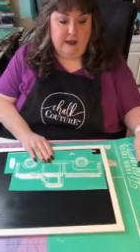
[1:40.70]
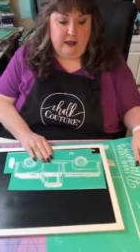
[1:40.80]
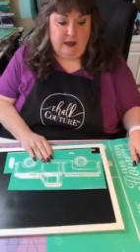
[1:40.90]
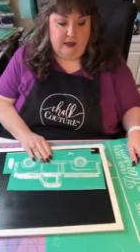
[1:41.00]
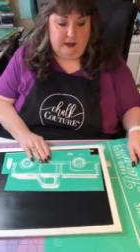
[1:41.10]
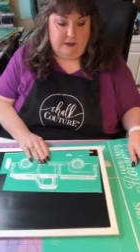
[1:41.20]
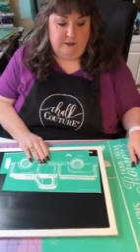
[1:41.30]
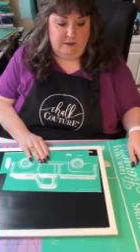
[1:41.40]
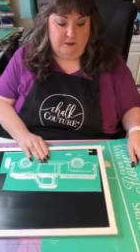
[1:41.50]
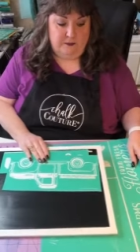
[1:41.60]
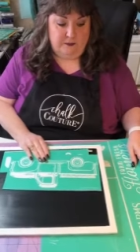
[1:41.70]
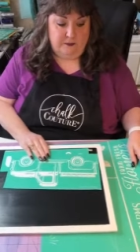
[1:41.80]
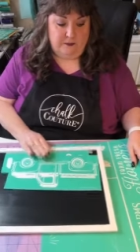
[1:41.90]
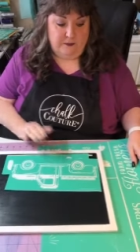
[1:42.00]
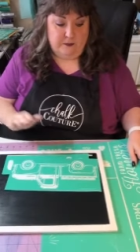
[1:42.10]
um,
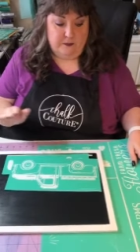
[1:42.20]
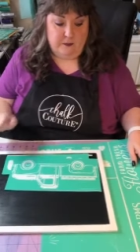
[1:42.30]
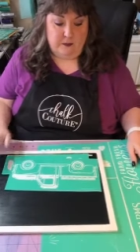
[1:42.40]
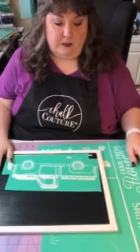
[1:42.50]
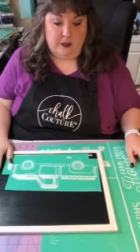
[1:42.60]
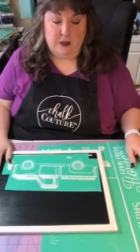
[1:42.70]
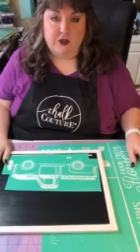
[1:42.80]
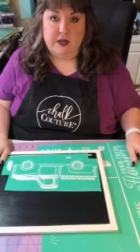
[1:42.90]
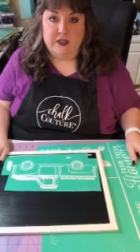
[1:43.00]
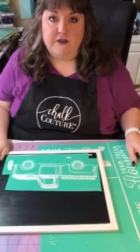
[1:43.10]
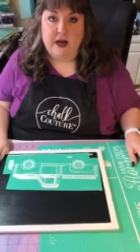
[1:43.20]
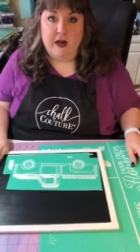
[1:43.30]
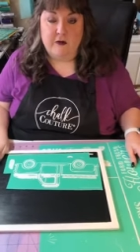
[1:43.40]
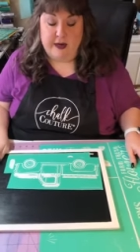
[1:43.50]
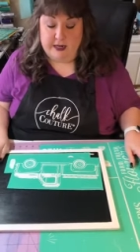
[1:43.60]
transfer
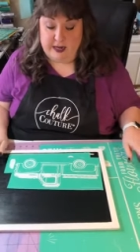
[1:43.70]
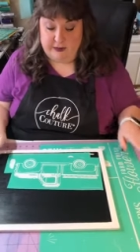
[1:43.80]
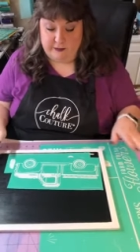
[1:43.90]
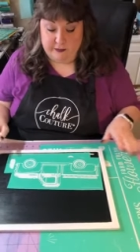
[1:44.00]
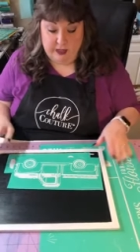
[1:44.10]
out right now.